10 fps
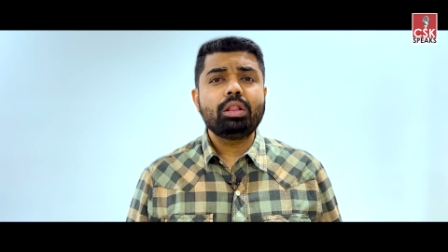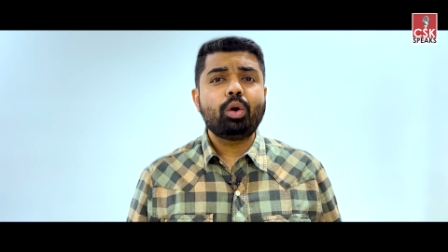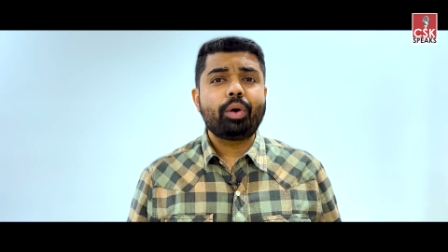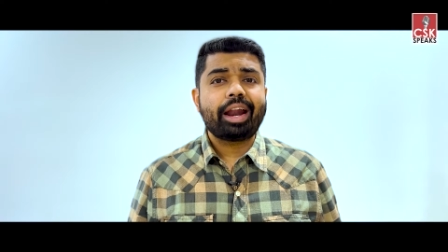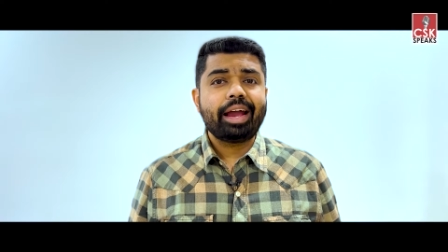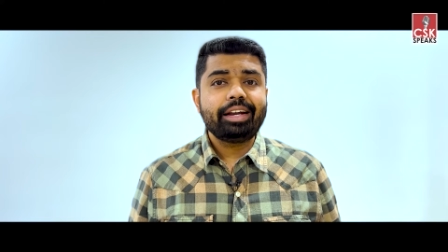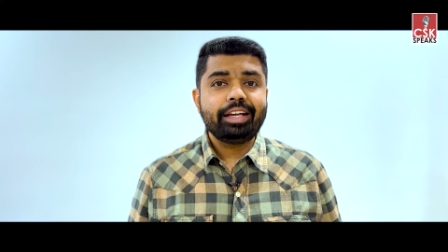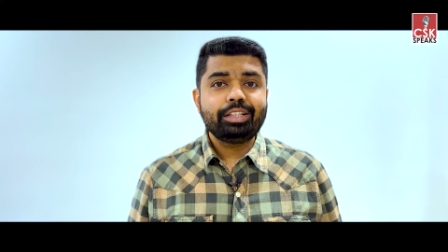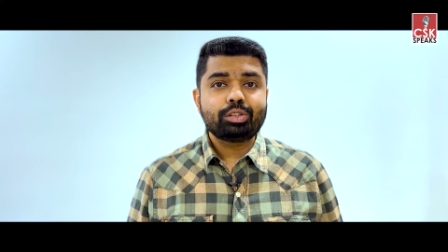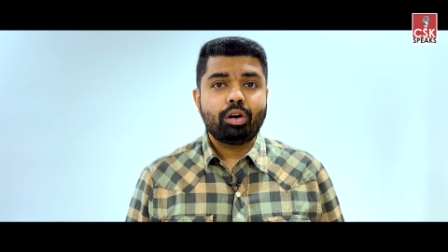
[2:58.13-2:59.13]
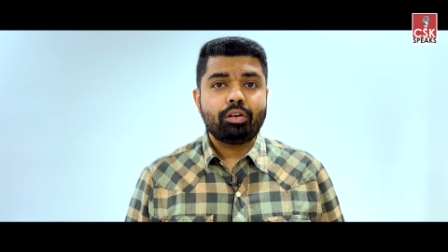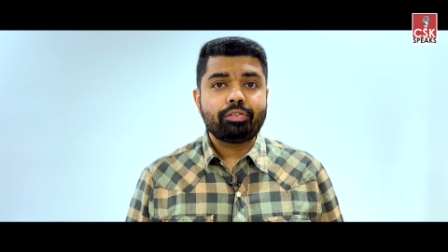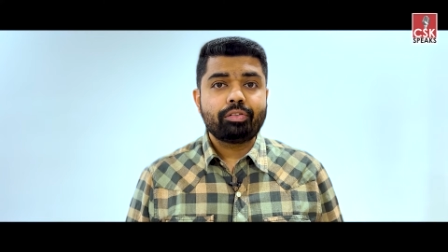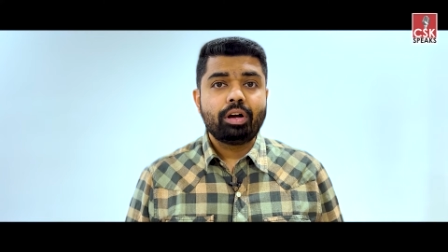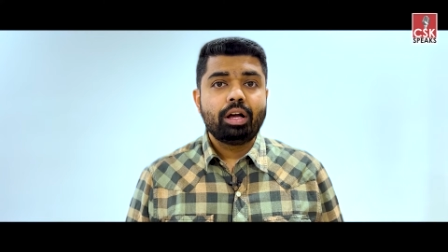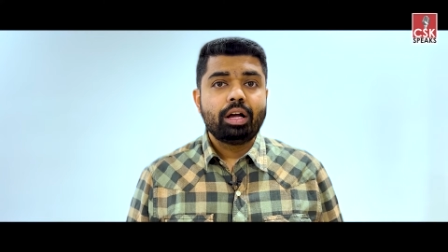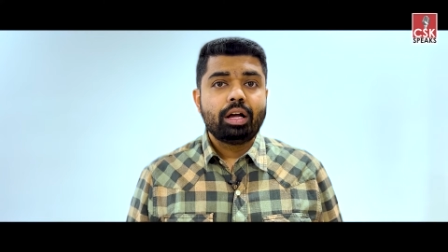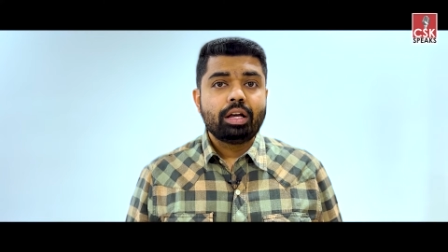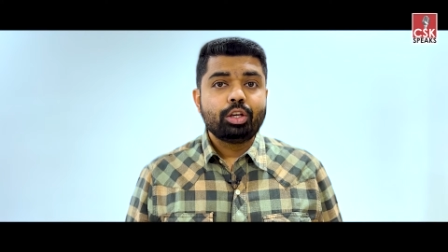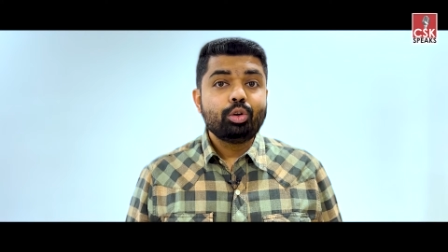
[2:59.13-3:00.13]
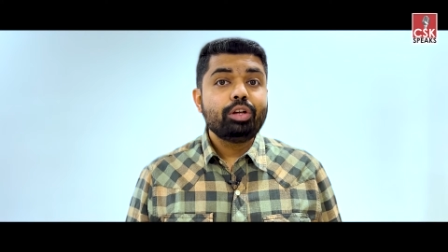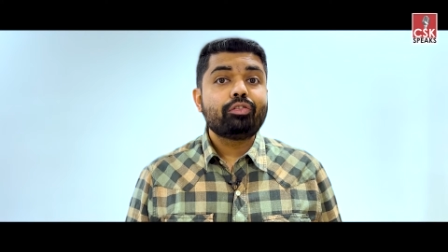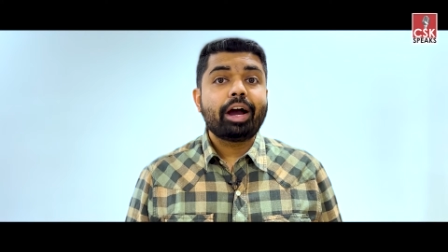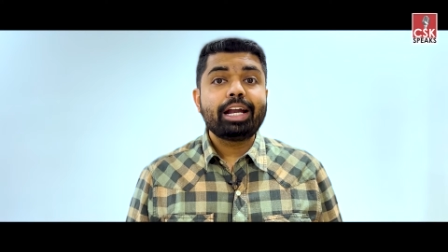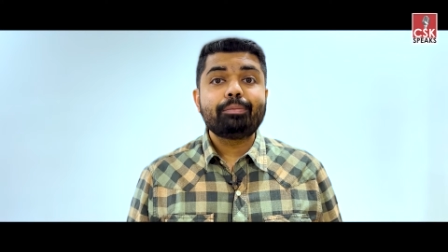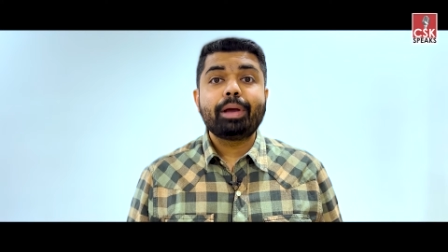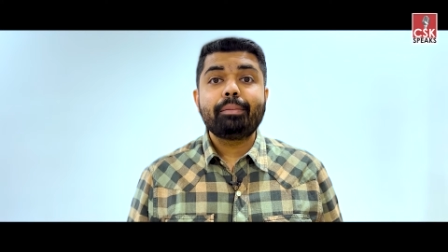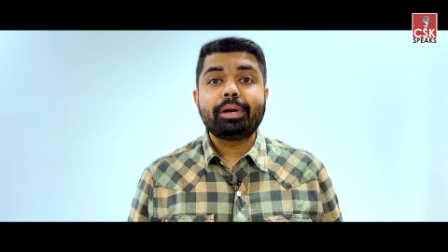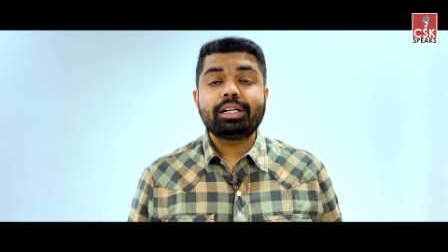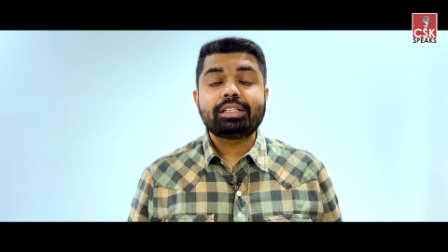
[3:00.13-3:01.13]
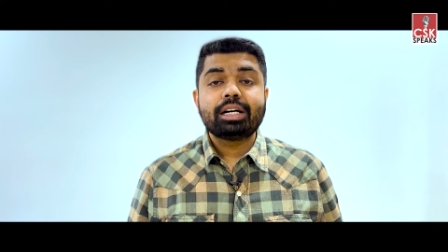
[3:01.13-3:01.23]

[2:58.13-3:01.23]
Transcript: the varieties of unified payment